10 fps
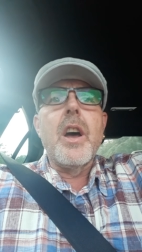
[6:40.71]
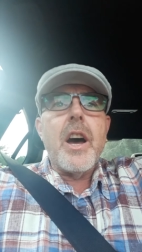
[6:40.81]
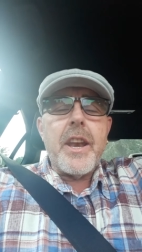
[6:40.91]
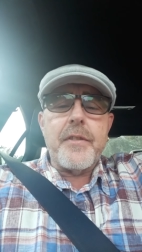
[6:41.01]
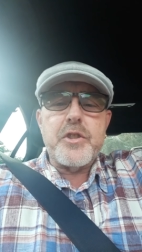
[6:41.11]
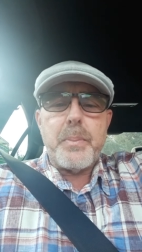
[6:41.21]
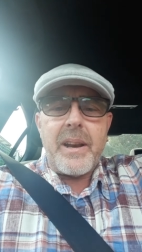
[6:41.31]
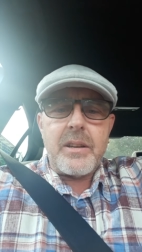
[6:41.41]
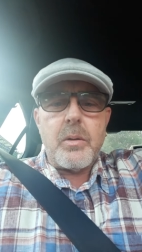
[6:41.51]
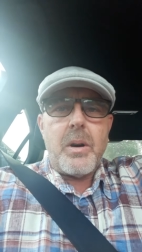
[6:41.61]
And I've
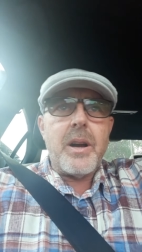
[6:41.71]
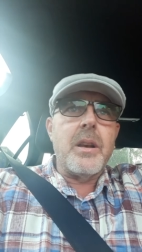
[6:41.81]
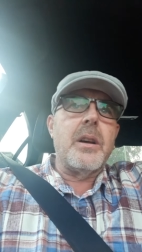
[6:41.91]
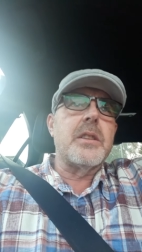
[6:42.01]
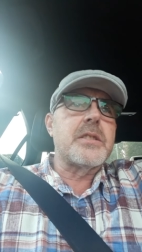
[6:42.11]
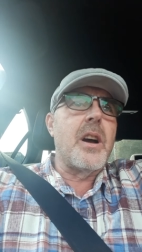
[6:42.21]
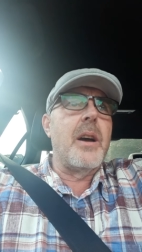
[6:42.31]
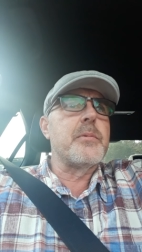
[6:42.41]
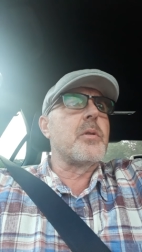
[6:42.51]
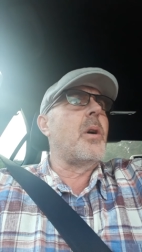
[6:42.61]
spent quite a lot of
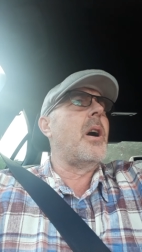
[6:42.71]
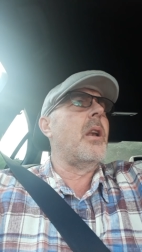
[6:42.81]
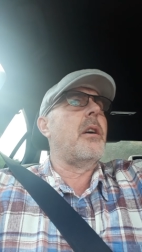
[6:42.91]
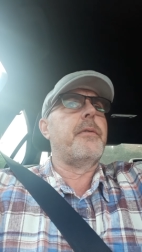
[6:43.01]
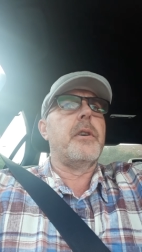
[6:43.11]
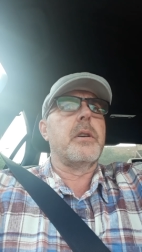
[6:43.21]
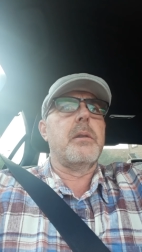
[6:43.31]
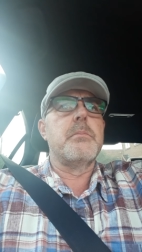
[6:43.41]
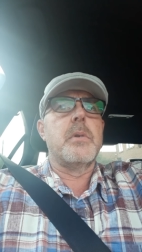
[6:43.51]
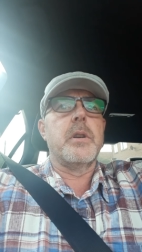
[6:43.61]
times, quite a lot of
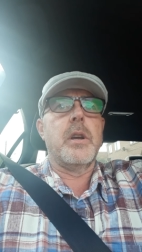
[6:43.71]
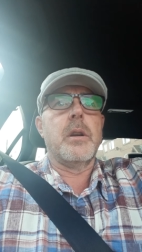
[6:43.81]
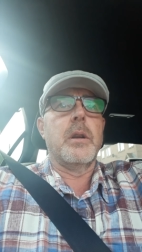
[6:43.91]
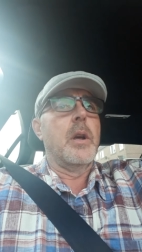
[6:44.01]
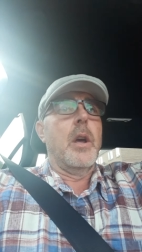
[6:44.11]
fucking money and,